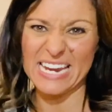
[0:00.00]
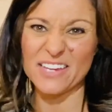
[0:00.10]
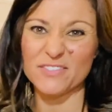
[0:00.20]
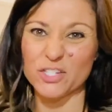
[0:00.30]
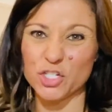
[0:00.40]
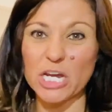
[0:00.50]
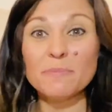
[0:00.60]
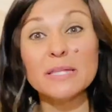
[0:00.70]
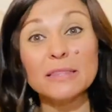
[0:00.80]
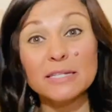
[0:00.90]
of the shape
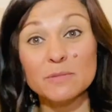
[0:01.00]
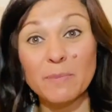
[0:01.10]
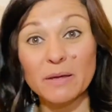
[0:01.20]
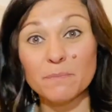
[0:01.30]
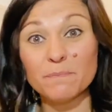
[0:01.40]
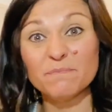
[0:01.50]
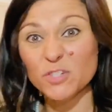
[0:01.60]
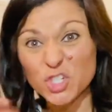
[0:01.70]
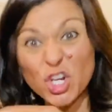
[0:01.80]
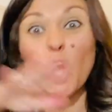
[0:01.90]
that this might
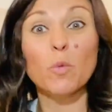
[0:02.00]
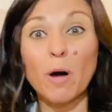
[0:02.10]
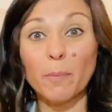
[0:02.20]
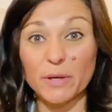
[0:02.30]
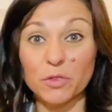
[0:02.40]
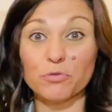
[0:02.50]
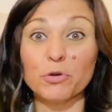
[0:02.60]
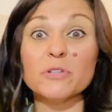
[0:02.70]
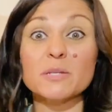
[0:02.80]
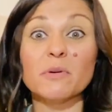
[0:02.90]
show popping through
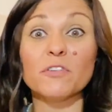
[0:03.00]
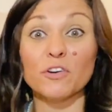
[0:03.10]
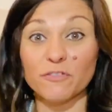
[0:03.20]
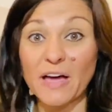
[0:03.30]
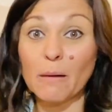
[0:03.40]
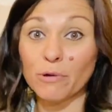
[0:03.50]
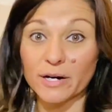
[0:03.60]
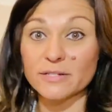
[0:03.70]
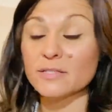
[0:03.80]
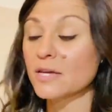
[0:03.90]
some of your
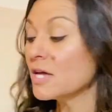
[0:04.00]
fabrics.